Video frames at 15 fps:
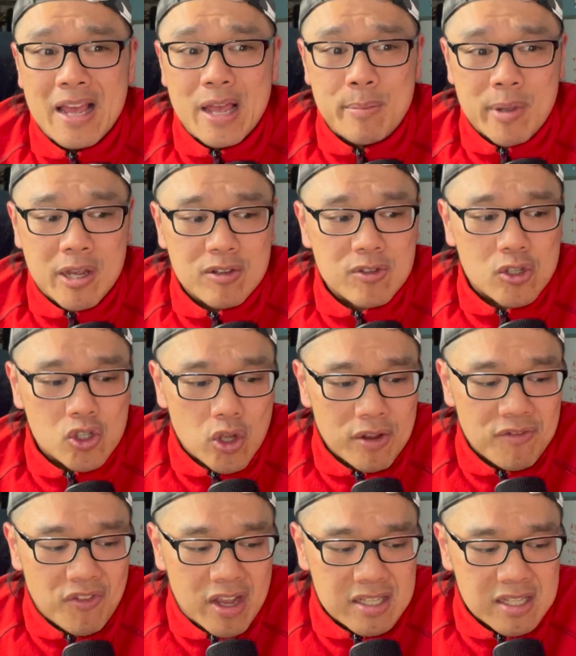And because of stock
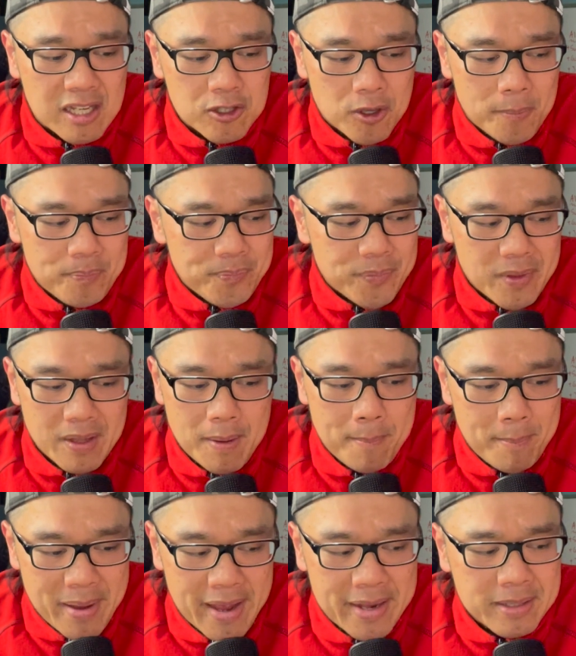investing, I thought,
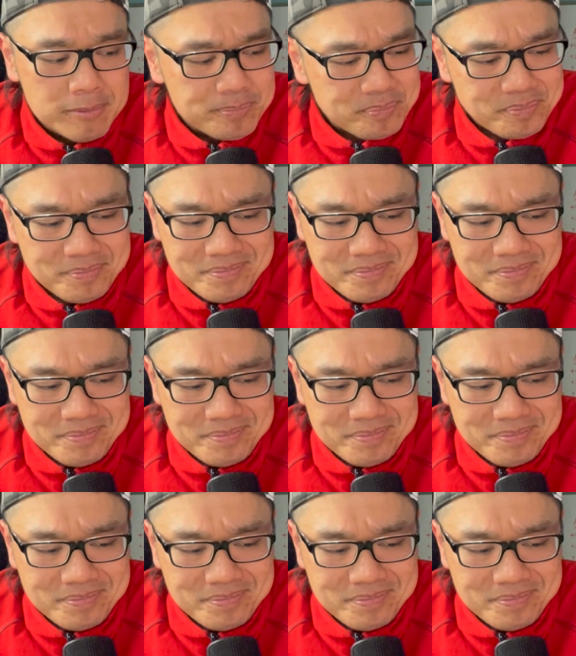man,